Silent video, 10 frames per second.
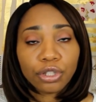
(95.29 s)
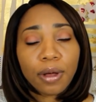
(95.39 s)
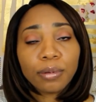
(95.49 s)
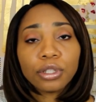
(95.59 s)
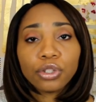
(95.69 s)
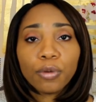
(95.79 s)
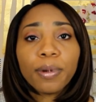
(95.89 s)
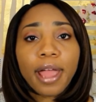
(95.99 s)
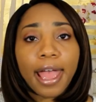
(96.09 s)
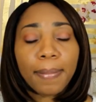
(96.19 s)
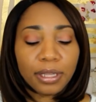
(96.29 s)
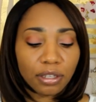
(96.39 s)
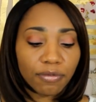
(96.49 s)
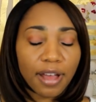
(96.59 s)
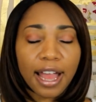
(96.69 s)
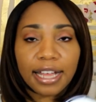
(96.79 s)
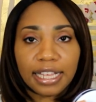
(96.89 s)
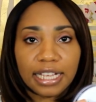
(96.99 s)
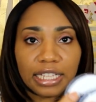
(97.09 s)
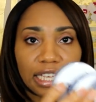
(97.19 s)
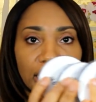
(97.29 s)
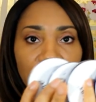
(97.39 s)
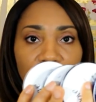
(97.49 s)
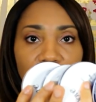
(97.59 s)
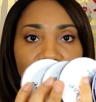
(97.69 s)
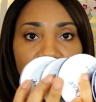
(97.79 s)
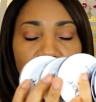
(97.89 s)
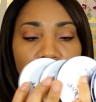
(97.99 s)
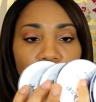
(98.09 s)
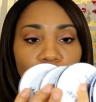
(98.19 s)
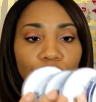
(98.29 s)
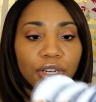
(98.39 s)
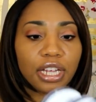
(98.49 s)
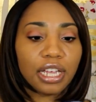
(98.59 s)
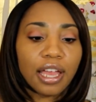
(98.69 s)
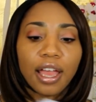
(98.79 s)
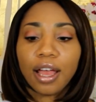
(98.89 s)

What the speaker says: So I was super happy to find these again at Dollar Tree.